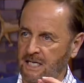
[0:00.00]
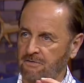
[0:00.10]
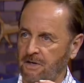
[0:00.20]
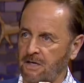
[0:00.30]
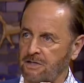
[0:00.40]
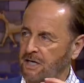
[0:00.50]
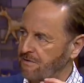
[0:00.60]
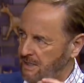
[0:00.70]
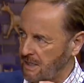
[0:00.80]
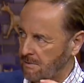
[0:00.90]
of us of
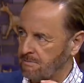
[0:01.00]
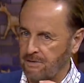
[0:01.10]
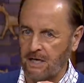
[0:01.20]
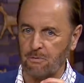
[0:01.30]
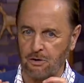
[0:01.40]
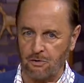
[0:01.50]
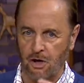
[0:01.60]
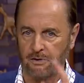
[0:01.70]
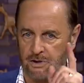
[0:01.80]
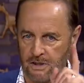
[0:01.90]
Him that would
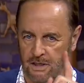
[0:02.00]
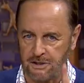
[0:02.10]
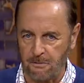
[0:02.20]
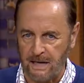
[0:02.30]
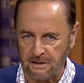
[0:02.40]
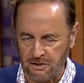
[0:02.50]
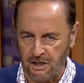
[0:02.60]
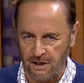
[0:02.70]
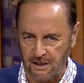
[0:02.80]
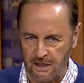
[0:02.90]
grow. So let's go back to the mm.
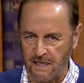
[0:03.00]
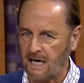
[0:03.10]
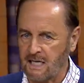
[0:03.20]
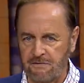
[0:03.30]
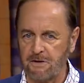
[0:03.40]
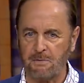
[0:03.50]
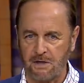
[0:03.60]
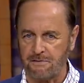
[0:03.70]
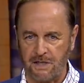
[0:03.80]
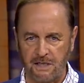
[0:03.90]
garden again. I live all in the right,
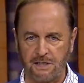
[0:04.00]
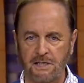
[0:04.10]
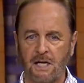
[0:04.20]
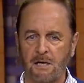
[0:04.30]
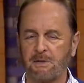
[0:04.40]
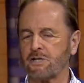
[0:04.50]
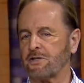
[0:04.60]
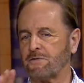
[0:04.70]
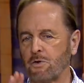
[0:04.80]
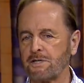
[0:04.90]
book of Genesis right. because
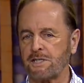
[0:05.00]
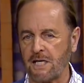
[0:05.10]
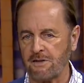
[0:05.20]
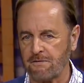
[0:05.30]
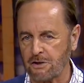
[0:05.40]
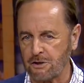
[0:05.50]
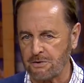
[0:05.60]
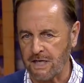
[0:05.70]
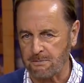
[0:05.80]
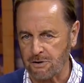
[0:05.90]
if you understand the first two
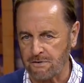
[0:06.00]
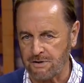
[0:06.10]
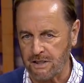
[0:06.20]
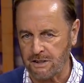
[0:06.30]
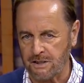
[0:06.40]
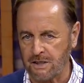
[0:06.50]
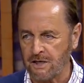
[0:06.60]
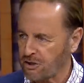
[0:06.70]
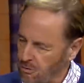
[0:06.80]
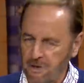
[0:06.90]
chapters of Genesis,
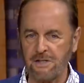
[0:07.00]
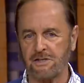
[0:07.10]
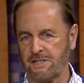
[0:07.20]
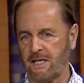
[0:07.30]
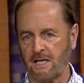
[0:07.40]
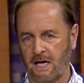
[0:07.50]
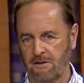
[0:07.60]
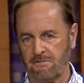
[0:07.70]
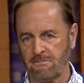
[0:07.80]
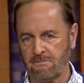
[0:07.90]
you will understand
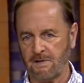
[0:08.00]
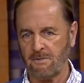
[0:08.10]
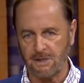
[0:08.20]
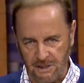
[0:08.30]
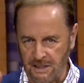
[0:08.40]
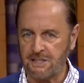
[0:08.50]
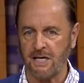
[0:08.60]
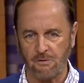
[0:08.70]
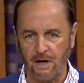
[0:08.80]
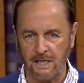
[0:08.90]
life. I'm just going to tell
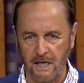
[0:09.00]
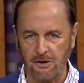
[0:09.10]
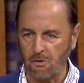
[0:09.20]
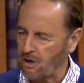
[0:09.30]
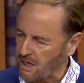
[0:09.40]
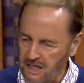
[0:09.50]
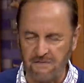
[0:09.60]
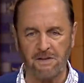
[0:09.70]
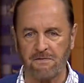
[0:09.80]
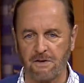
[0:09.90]
you right now. You ought to live
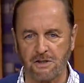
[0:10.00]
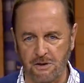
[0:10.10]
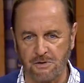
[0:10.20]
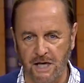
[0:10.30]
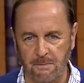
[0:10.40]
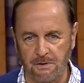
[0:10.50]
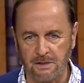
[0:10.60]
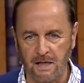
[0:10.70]
in the first two chapters.